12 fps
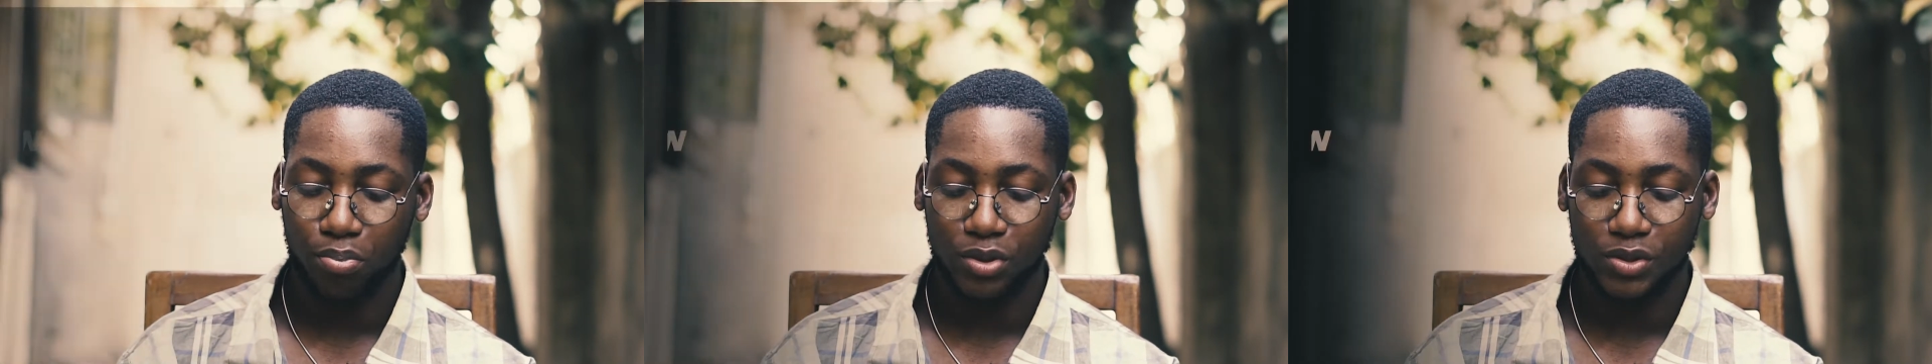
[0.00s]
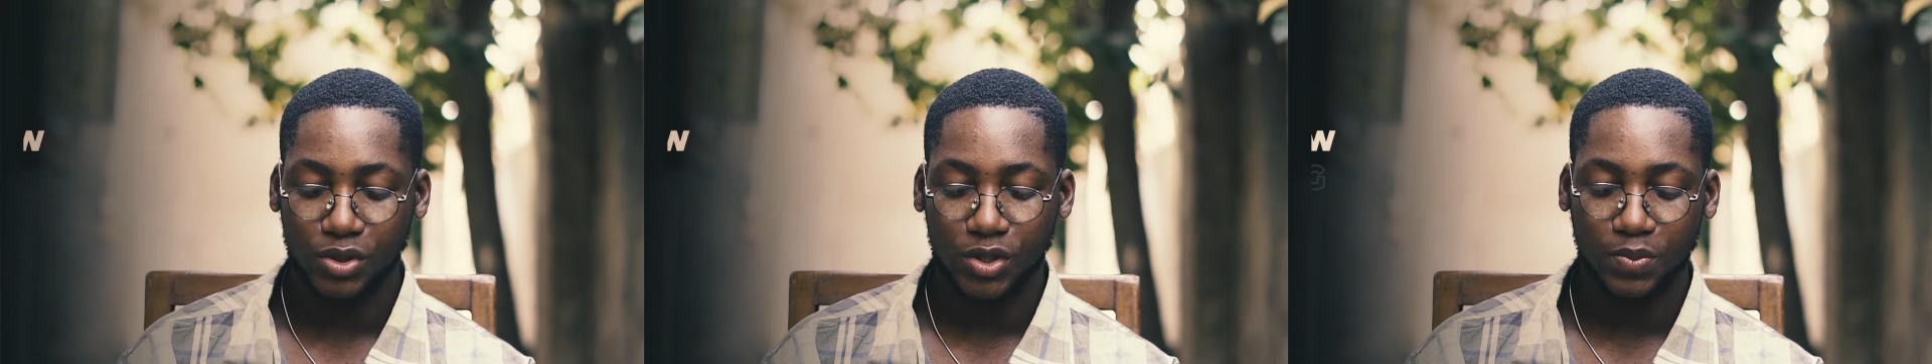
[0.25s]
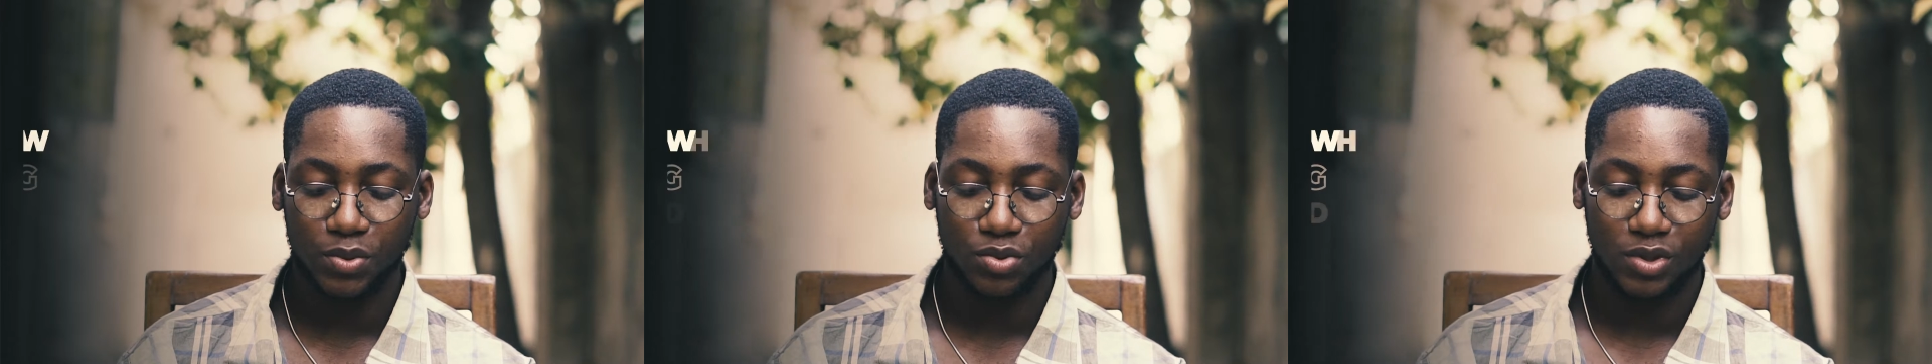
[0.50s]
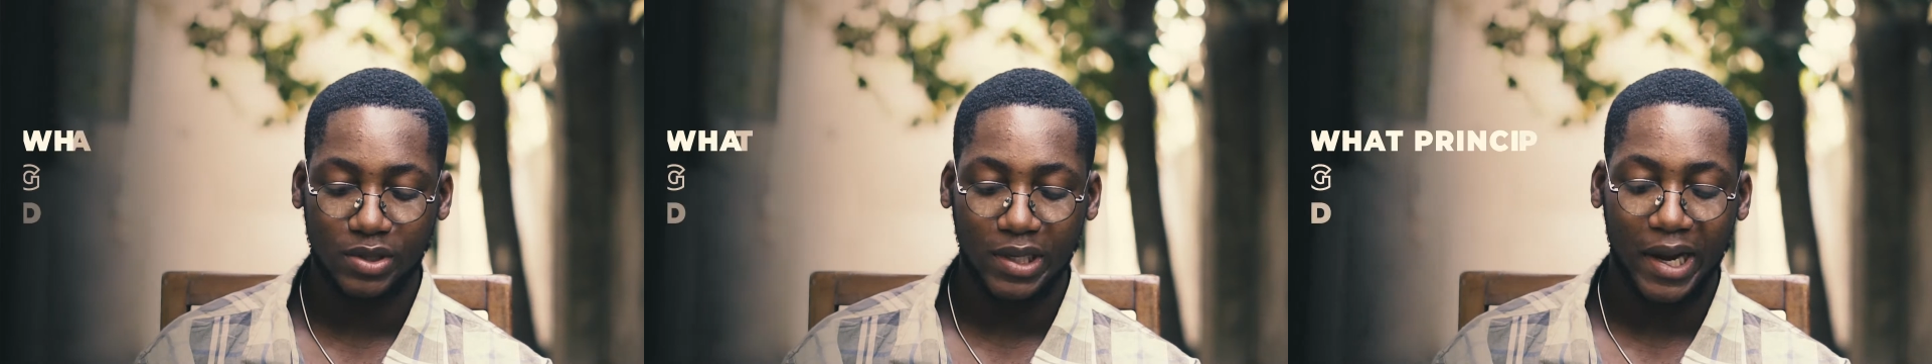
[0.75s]

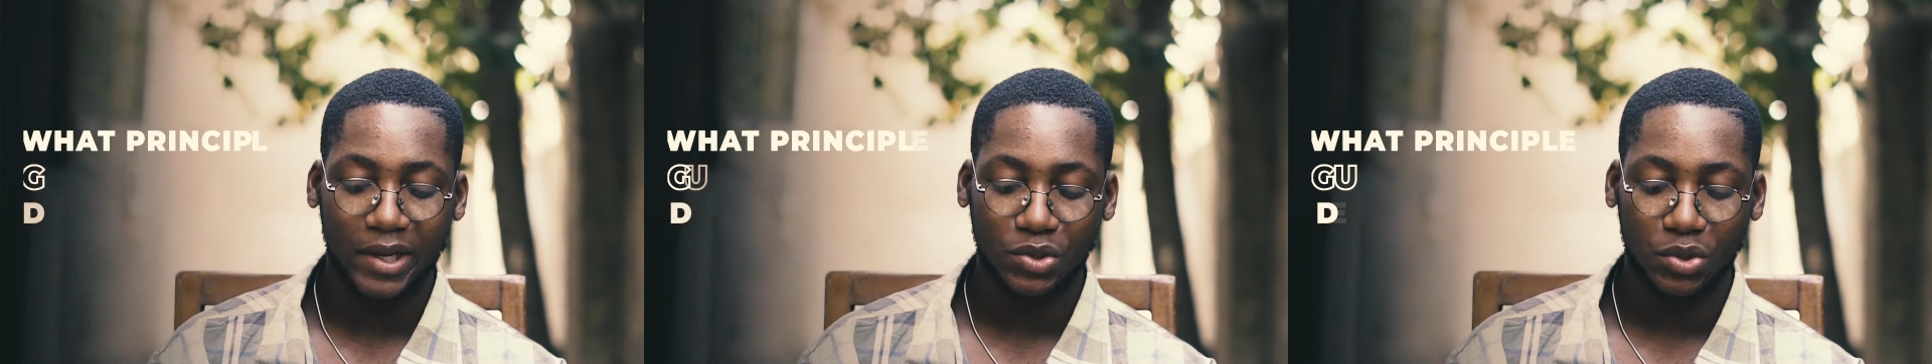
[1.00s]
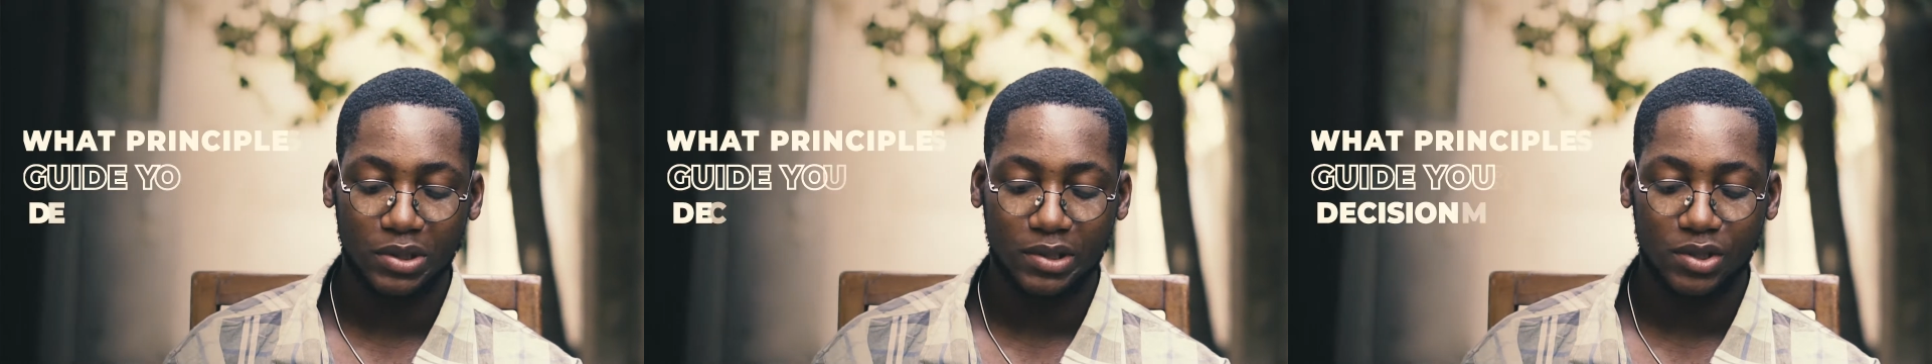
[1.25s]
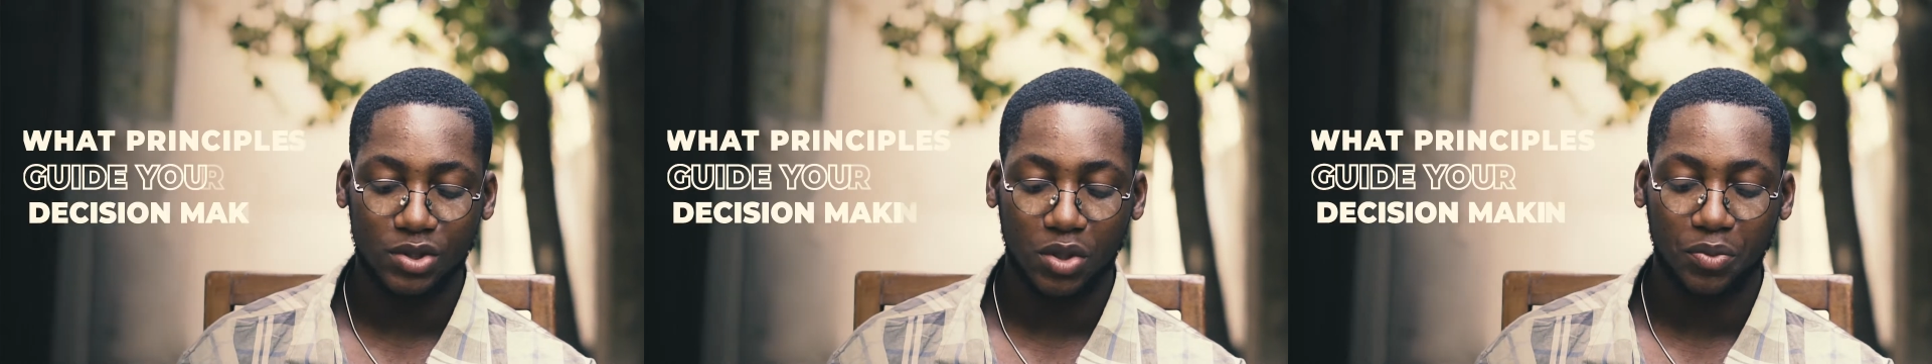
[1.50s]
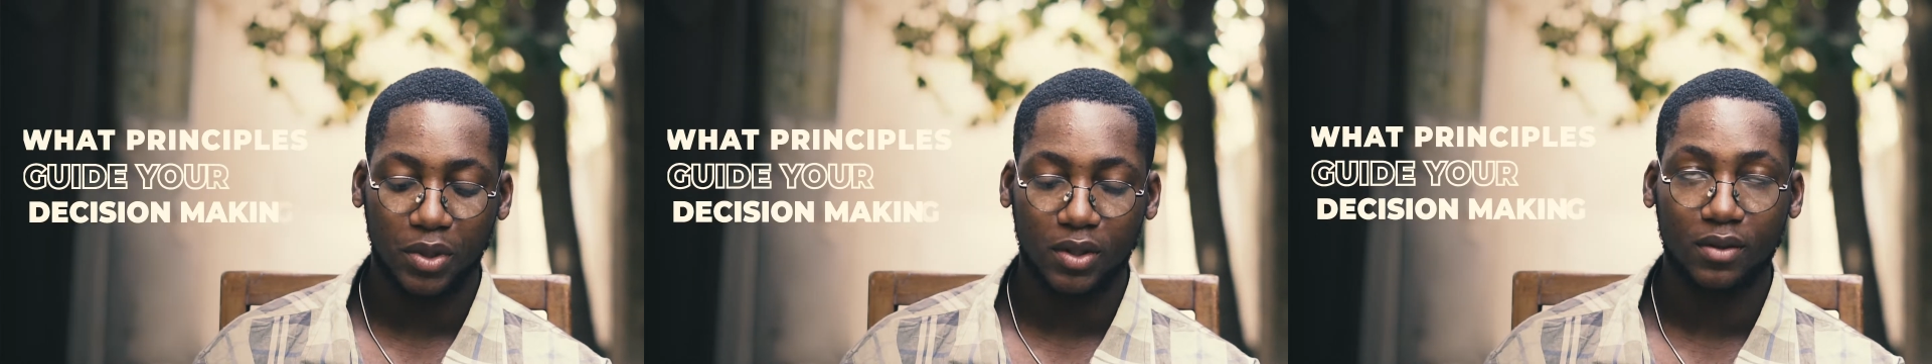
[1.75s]
principles guide your
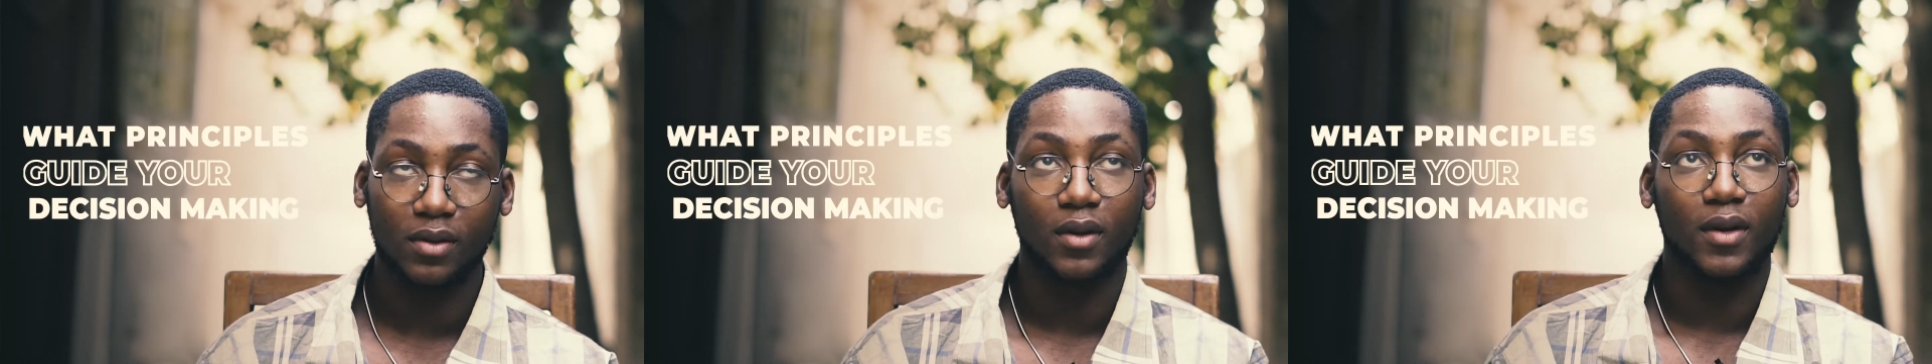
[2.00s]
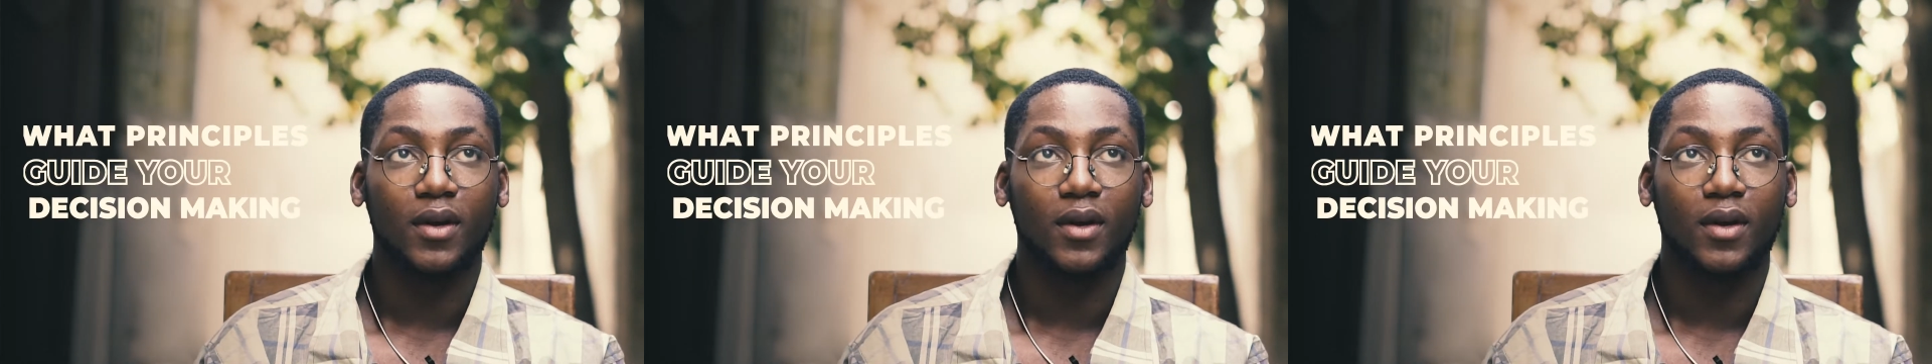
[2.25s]
decision making?